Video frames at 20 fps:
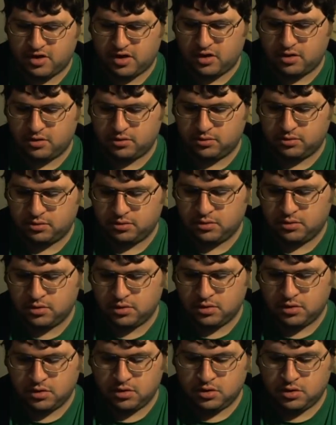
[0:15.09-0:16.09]
the
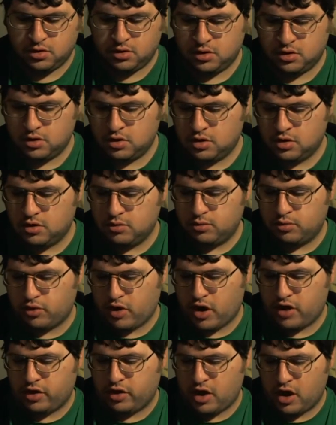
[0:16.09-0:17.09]

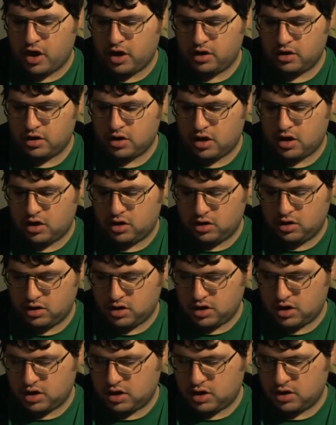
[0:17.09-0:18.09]
brand line,
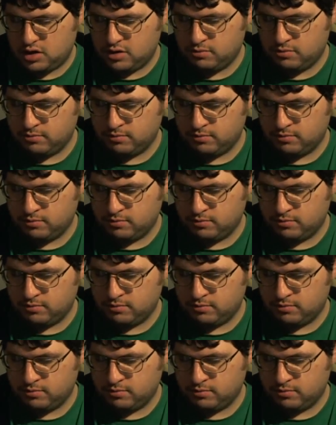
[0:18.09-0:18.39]
and uh,